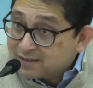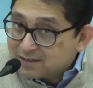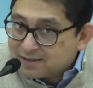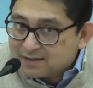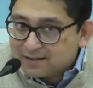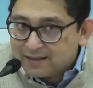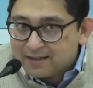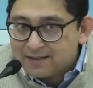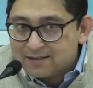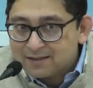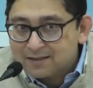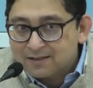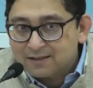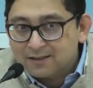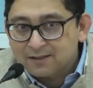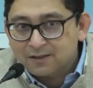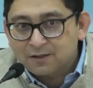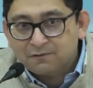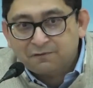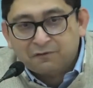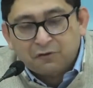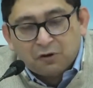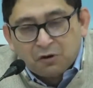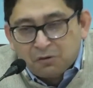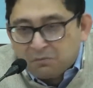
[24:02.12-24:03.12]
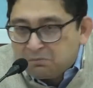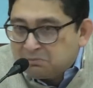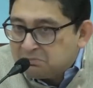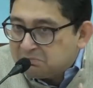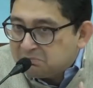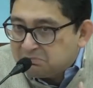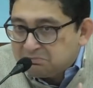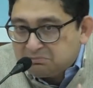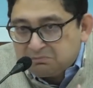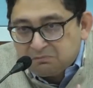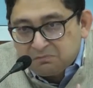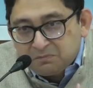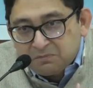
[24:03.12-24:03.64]
consensus
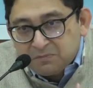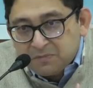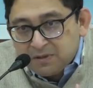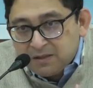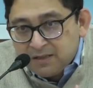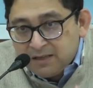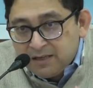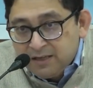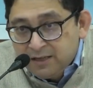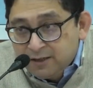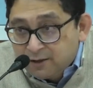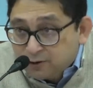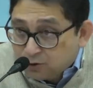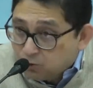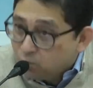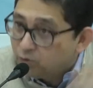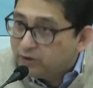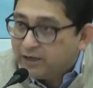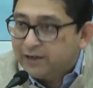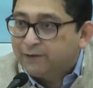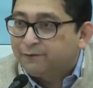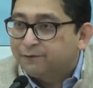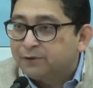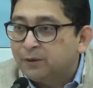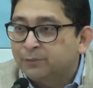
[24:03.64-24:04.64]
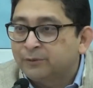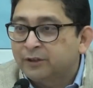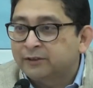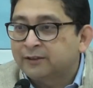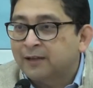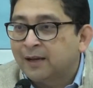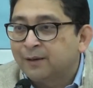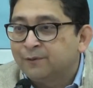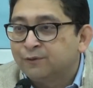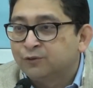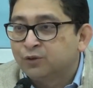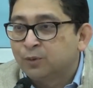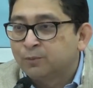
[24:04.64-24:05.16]
including from the
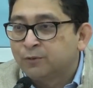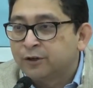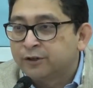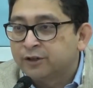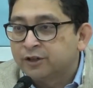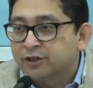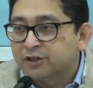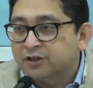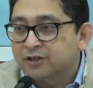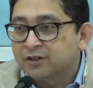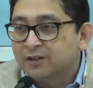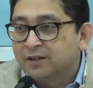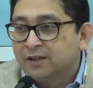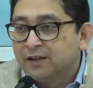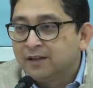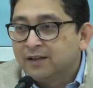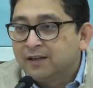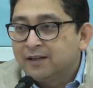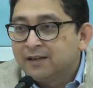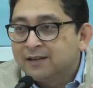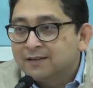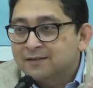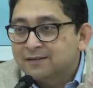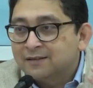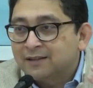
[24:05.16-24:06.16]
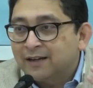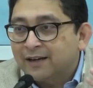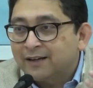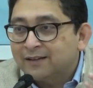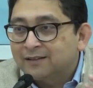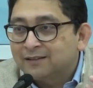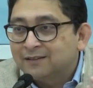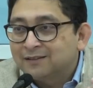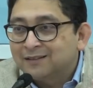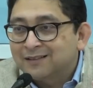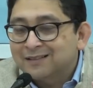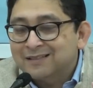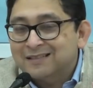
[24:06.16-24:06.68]
time of the British, is
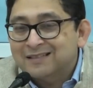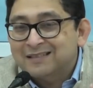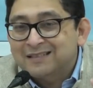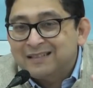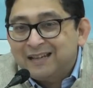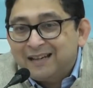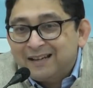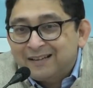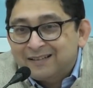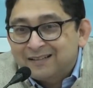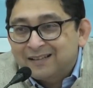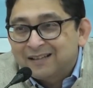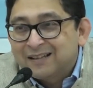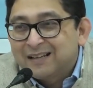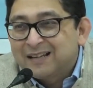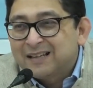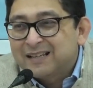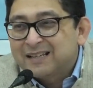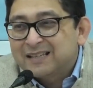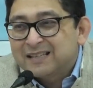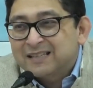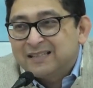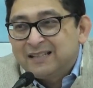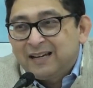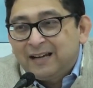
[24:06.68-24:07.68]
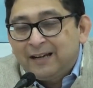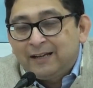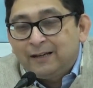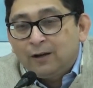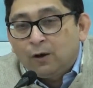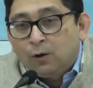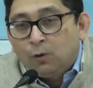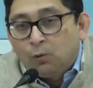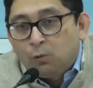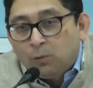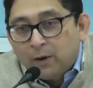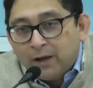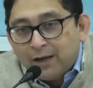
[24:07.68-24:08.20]
that the state
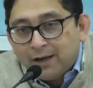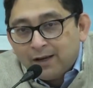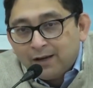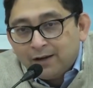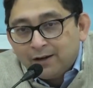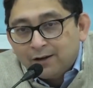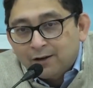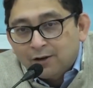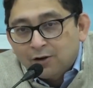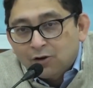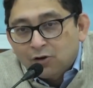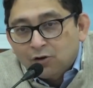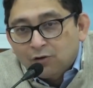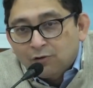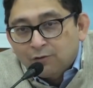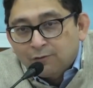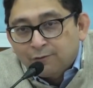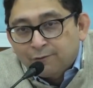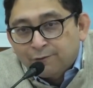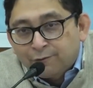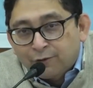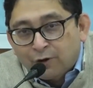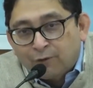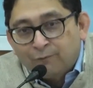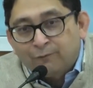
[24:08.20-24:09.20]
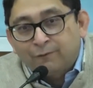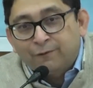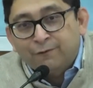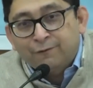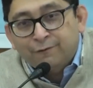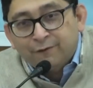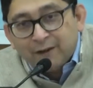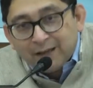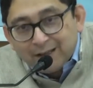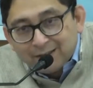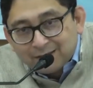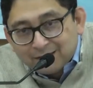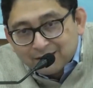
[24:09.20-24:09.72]
stayed away from
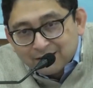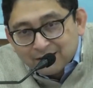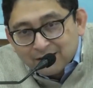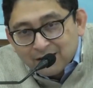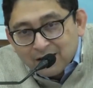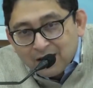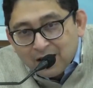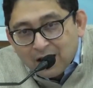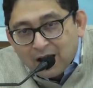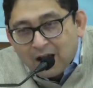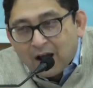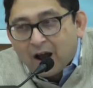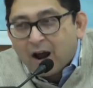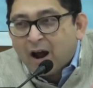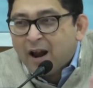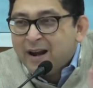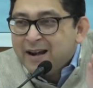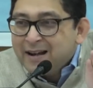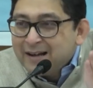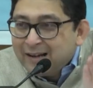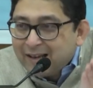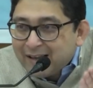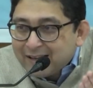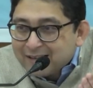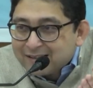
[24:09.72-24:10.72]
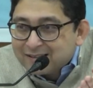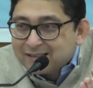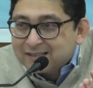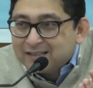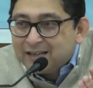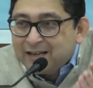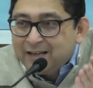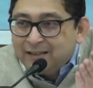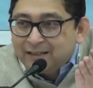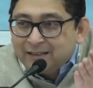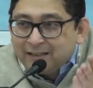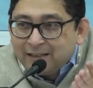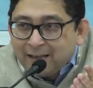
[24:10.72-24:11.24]
faith
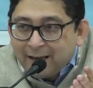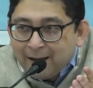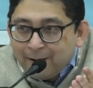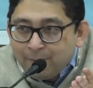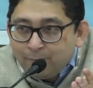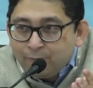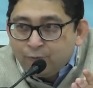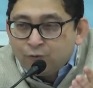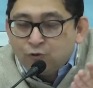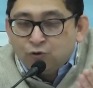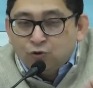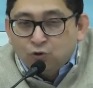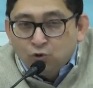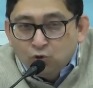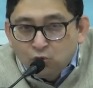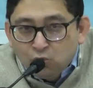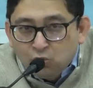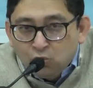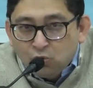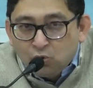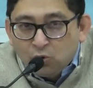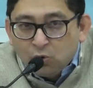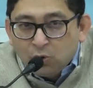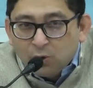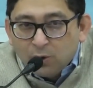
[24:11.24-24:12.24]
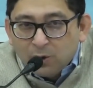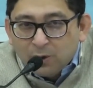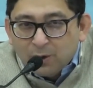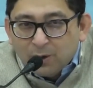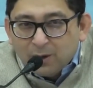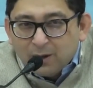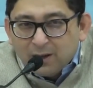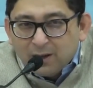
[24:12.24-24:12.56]
unless it came to